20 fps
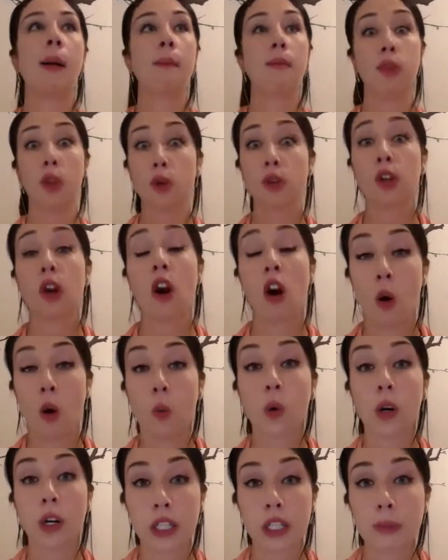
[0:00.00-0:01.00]
Those are all
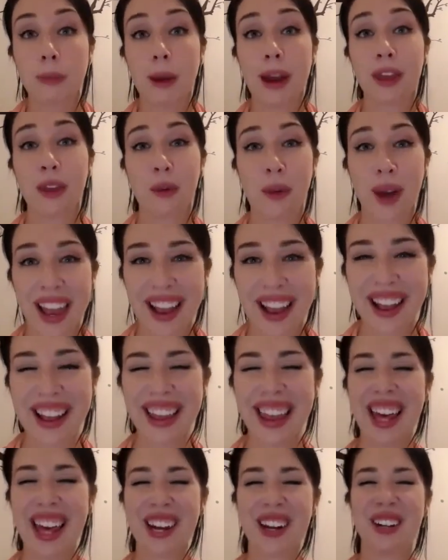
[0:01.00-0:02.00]
words, by the way,
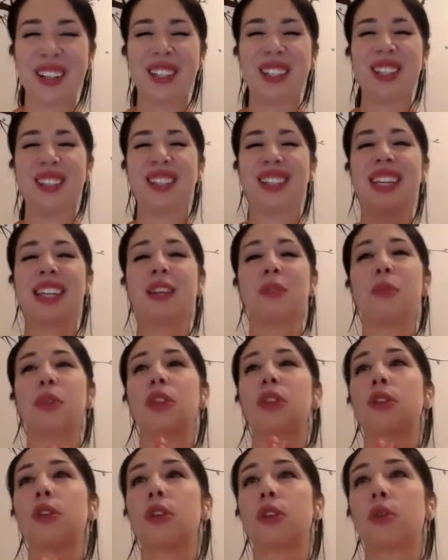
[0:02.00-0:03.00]
that are associated with
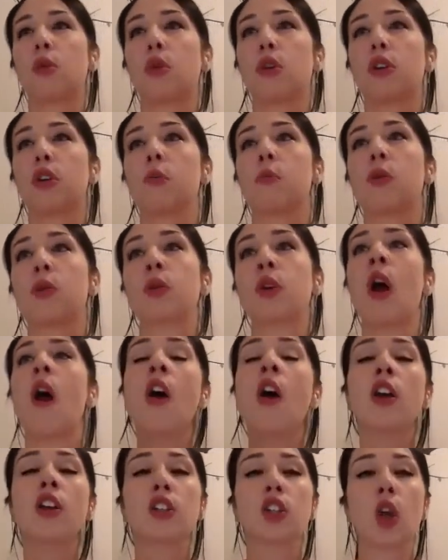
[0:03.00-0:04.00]
the third quarter moon.
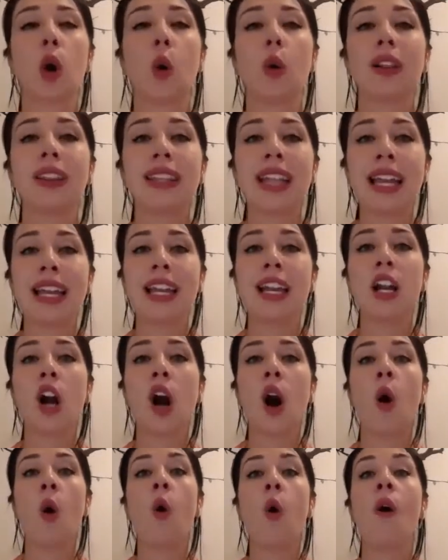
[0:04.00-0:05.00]
So letting
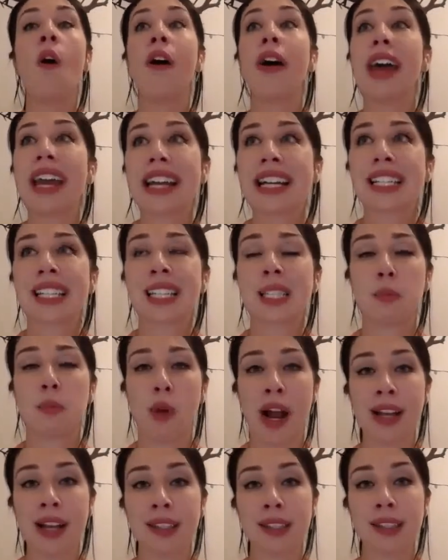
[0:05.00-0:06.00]
go,
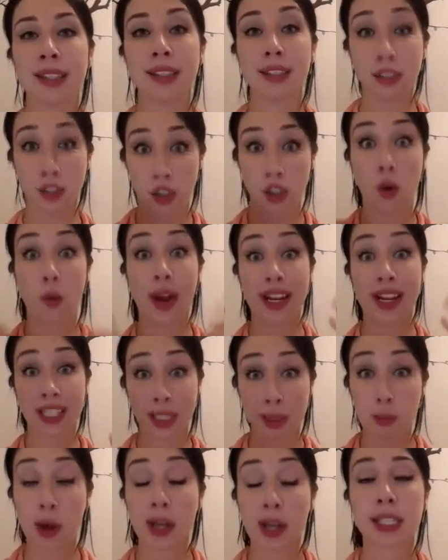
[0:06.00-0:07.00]
express, so
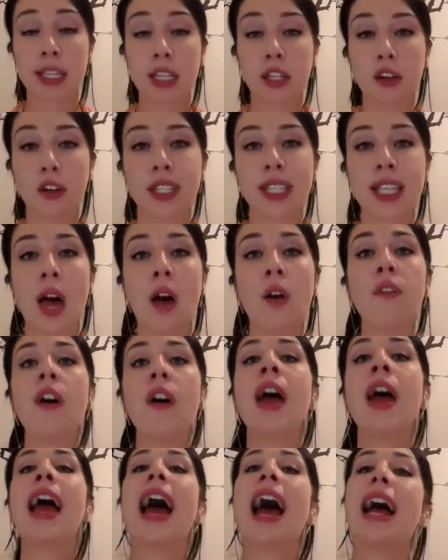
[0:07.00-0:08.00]
expressing yourself,
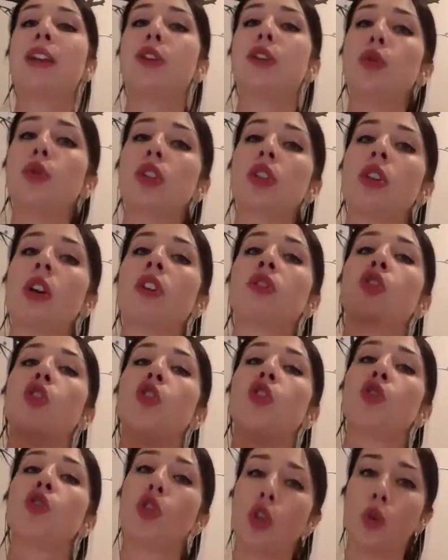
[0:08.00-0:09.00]
and you start to
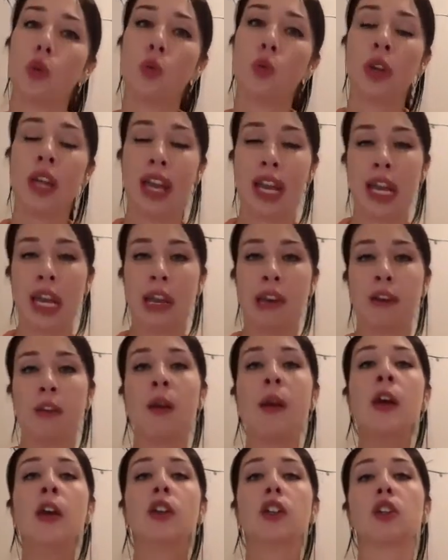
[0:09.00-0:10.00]
tune in.
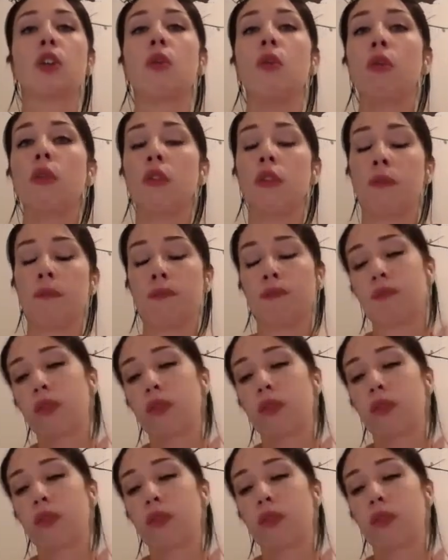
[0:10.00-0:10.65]
So